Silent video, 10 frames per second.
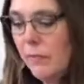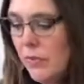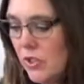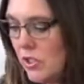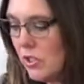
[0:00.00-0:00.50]

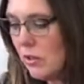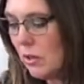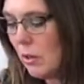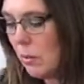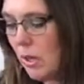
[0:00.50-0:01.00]
So you're just
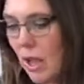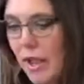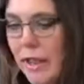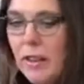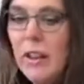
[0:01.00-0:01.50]
going to
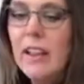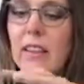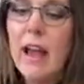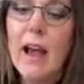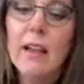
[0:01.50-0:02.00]
apply it like
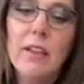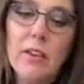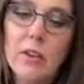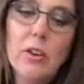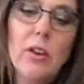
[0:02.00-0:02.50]
that, and
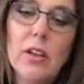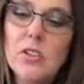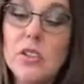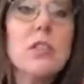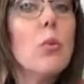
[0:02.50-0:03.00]
then you're going to
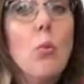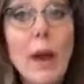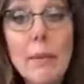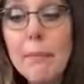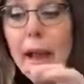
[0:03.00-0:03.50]
just
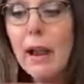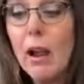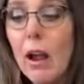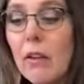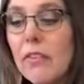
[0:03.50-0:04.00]
wipe back
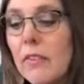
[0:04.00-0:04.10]
off.